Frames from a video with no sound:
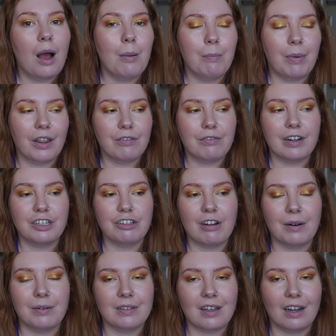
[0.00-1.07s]
but the French
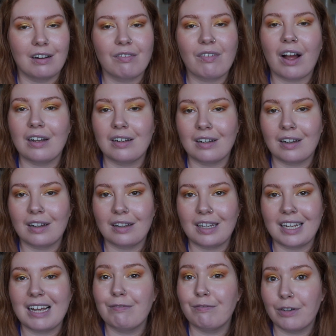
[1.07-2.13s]
crown is kind of under
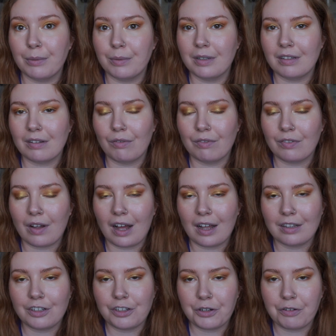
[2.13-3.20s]
the influence of
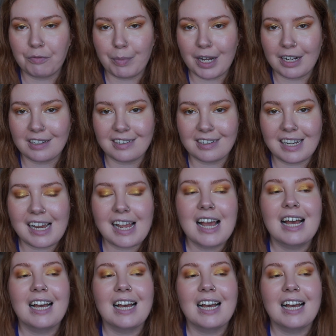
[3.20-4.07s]
the Duke of Burgundy,